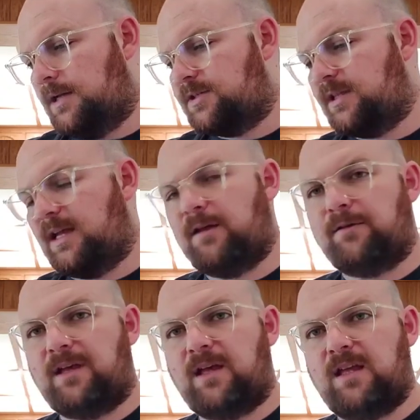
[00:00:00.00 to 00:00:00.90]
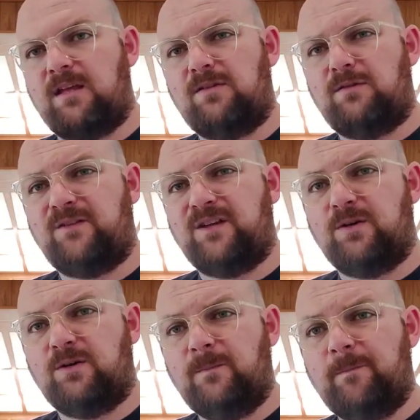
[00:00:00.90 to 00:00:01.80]
just like how the keys
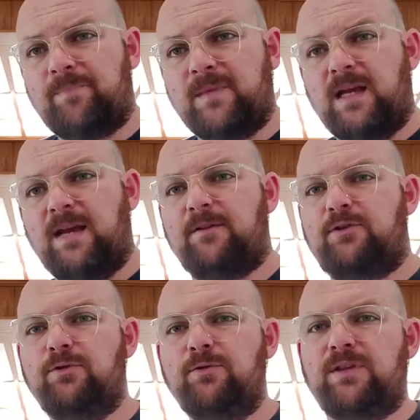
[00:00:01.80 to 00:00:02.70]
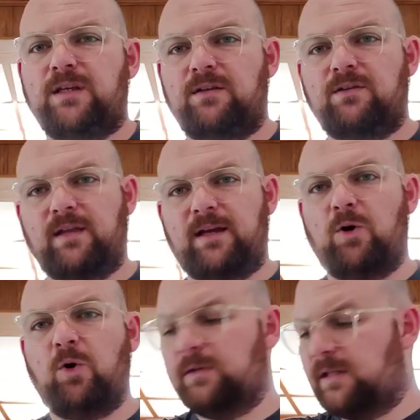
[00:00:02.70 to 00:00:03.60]
feel. And the truth is, like
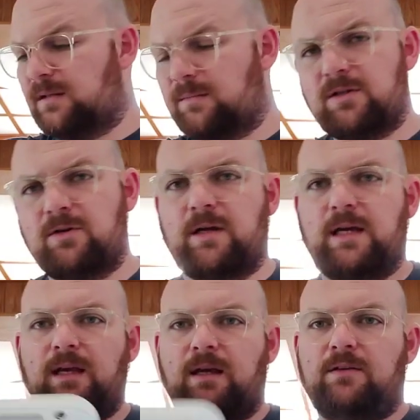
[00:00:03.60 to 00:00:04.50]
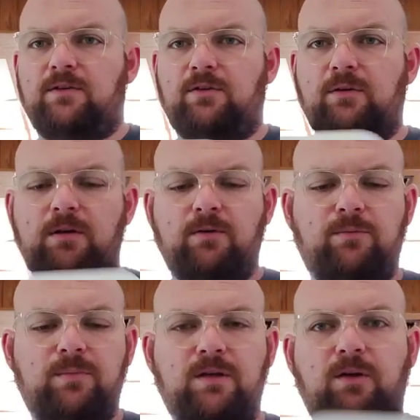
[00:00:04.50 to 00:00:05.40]
holding them in your hands, so
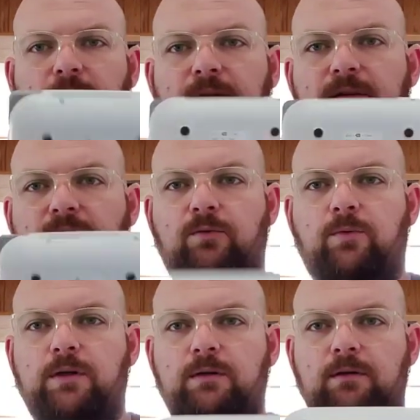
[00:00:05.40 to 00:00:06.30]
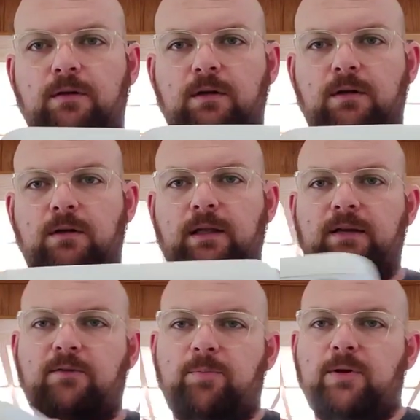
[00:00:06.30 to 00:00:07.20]
here's me holding this one.
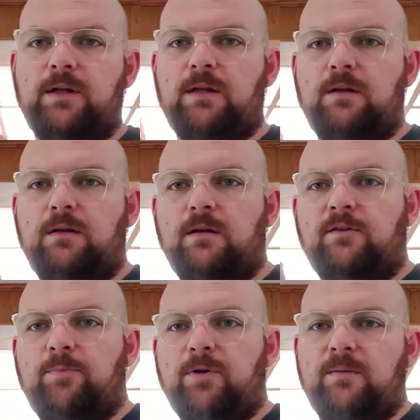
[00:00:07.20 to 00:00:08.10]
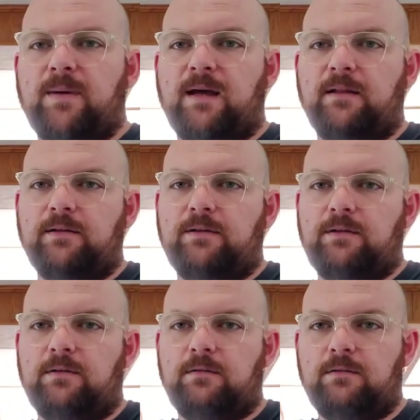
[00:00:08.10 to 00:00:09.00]
Like it's pretty
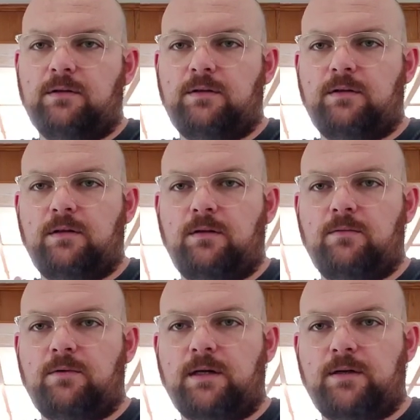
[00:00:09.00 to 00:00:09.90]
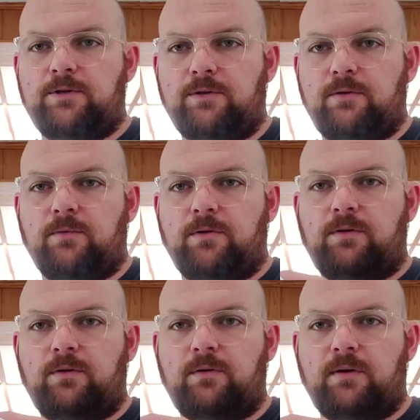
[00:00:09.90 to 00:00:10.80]
balanced. Let's see, we'll kind of show you where the
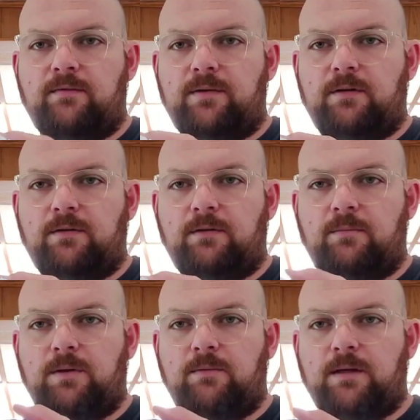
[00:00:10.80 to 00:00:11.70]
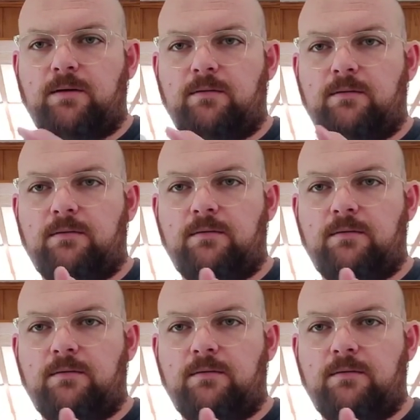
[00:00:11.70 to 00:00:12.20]
center of gravity is a little bit without.